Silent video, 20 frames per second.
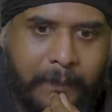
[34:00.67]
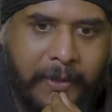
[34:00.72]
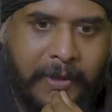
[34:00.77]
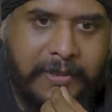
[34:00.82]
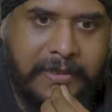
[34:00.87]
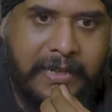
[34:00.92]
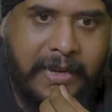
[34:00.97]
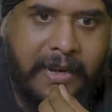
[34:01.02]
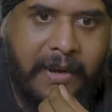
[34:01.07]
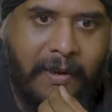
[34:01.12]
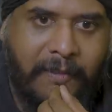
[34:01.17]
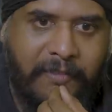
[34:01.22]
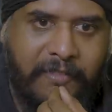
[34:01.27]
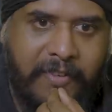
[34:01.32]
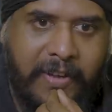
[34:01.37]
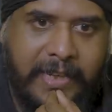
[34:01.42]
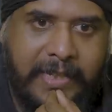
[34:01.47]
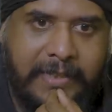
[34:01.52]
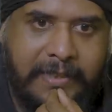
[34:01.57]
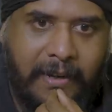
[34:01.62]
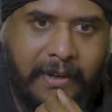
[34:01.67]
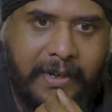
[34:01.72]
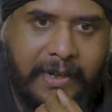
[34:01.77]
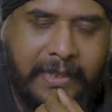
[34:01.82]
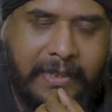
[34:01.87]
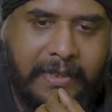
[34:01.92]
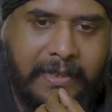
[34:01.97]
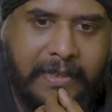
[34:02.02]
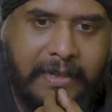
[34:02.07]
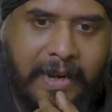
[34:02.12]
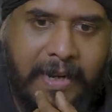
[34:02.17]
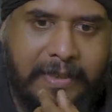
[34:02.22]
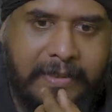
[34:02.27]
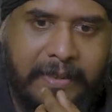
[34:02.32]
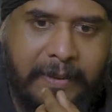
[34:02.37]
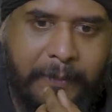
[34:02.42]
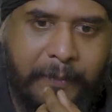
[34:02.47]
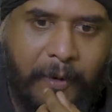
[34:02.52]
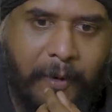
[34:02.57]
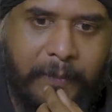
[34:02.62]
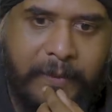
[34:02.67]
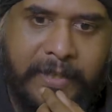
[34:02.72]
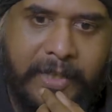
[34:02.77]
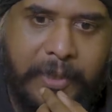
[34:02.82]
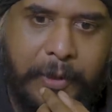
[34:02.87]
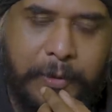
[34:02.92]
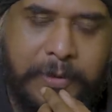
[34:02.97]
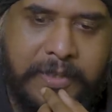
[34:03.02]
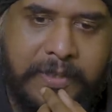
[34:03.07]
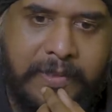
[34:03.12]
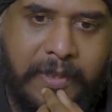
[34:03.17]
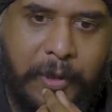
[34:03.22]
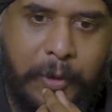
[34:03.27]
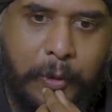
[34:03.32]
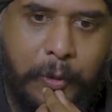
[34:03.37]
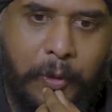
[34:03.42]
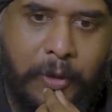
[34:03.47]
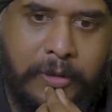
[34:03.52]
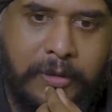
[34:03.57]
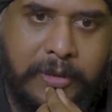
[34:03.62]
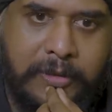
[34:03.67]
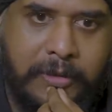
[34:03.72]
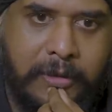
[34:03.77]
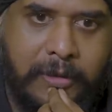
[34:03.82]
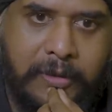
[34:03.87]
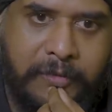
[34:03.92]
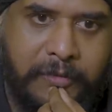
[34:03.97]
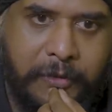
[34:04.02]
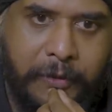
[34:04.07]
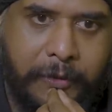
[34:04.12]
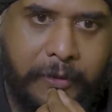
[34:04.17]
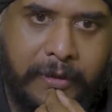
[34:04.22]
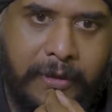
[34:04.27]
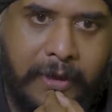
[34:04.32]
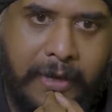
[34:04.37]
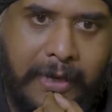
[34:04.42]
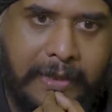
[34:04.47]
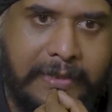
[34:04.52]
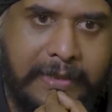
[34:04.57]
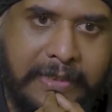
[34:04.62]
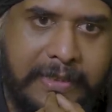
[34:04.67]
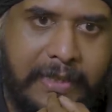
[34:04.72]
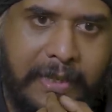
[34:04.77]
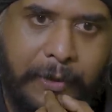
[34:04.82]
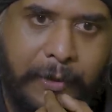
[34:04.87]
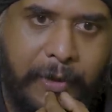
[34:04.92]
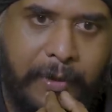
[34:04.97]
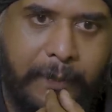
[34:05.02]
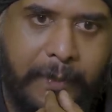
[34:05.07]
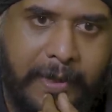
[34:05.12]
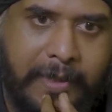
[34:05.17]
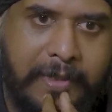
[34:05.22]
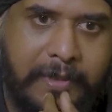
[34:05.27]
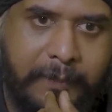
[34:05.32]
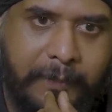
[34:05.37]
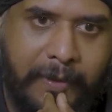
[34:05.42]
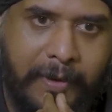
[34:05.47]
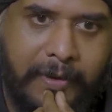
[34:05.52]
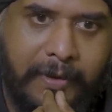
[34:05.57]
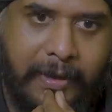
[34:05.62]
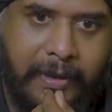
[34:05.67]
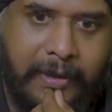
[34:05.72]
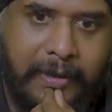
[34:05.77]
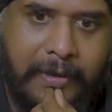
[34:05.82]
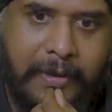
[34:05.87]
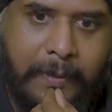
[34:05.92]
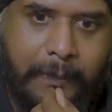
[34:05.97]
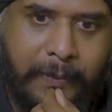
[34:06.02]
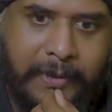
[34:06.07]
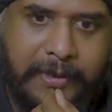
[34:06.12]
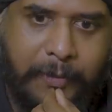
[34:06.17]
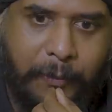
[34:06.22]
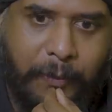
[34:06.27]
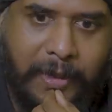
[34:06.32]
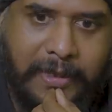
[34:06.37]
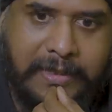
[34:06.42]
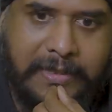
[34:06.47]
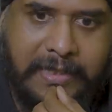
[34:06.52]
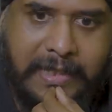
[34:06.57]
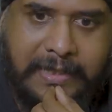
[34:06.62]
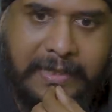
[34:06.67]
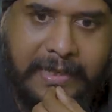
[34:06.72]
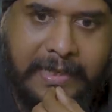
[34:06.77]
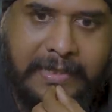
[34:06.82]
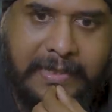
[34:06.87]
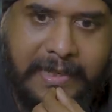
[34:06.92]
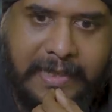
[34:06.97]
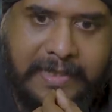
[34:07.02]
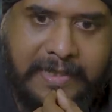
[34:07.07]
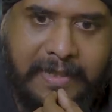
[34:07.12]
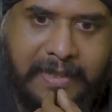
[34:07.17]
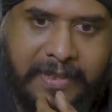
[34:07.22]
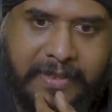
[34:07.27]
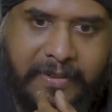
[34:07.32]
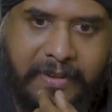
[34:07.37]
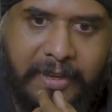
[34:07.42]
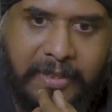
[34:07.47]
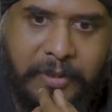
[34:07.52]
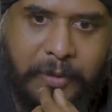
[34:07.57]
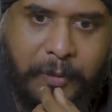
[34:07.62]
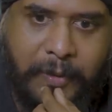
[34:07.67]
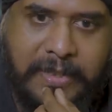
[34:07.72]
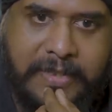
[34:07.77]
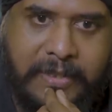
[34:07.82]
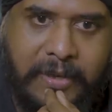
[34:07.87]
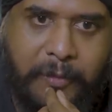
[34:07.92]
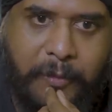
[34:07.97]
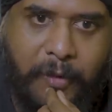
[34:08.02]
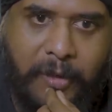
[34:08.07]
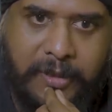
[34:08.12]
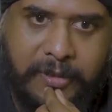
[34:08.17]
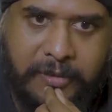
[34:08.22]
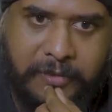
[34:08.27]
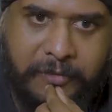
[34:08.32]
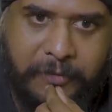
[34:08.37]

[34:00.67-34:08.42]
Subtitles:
because they come very targeted and they probably are using the loo on the third floor and then they are going back to the parking. But the ones that take the escalator are the ones that walk the